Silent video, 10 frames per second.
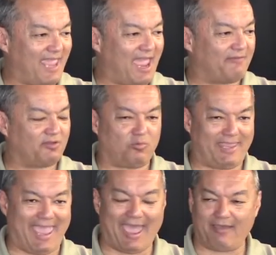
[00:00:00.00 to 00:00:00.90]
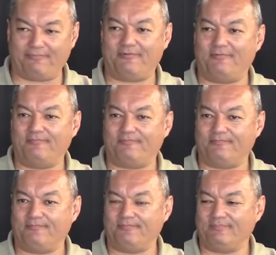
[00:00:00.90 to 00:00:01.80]
have that we have,
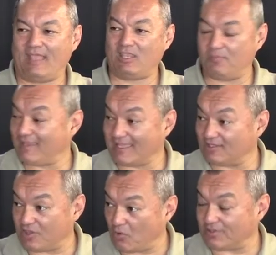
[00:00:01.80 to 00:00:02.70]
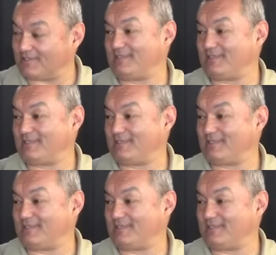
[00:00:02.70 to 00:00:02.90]
and you begin to notice